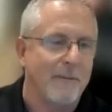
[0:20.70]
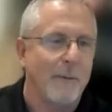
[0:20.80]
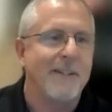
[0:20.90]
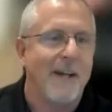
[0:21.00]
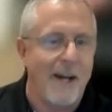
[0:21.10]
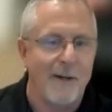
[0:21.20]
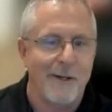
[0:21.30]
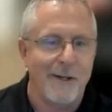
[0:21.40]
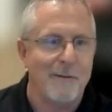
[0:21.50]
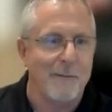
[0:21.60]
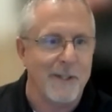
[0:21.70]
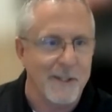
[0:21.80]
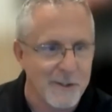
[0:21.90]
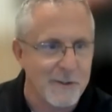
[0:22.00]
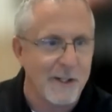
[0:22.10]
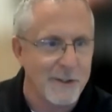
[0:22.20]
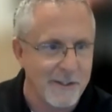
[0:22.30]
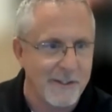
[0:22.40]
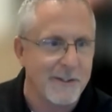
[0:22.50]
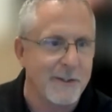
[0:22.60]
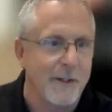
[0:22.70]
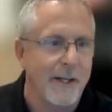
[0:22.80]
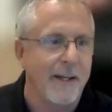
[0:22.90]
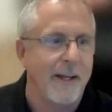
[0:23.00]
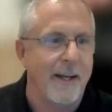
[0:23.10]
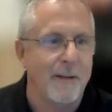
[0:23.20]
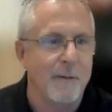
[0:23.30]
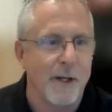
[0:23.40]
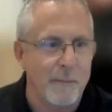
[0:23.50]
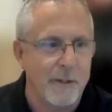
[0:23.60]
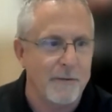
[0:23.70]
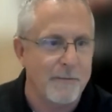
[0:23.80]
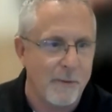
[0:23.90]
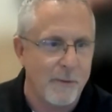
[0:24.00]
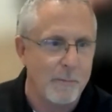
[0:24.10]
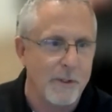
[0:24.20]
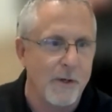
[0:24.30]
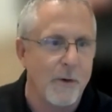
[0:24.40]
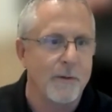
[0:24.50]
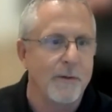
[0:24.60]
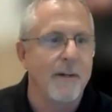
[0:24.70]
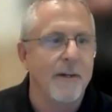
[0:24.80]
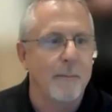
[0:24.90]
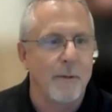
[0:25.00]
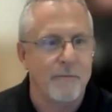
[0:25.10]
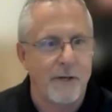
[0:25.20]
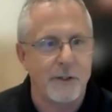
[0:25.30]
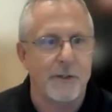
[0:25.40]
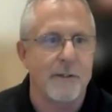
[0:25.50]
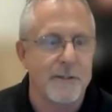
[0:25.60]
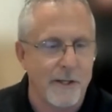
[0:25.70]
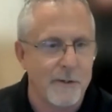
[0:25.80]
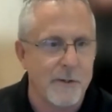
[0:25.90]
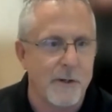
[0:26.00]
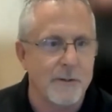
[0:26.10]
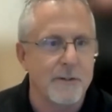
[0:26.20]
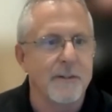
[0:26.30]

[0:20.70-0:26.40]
retiring from the construction industry, and I'm going to be a full-blown professional sales coach.